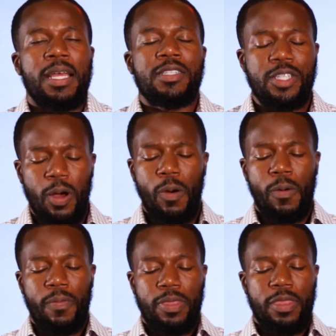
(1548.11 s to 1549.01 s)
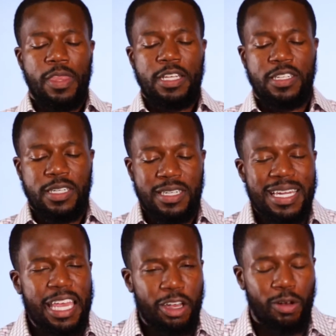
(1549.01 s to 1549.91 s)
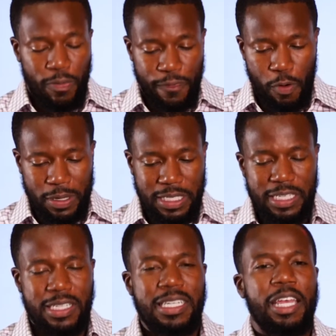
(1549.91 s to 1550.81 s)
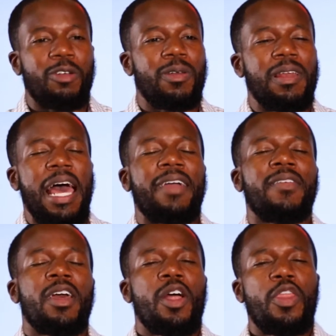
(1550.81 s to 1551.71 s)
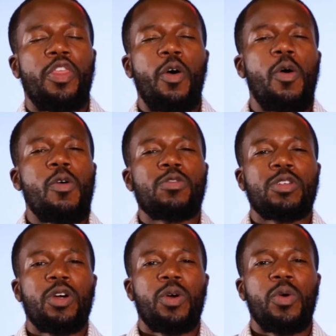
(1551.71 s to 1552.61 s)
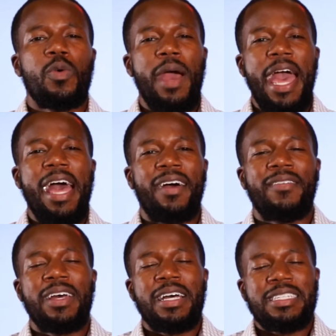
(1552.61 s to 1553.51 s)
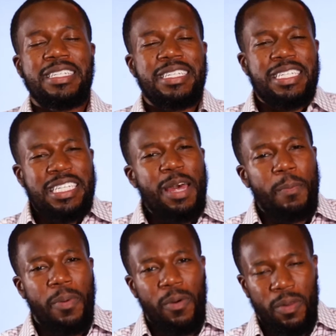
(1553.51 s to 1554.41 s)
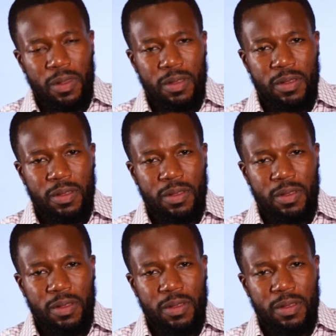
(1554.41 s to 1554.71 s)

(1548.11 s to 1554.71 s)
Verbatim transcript: And so this singular focus, this singular life, those who have simple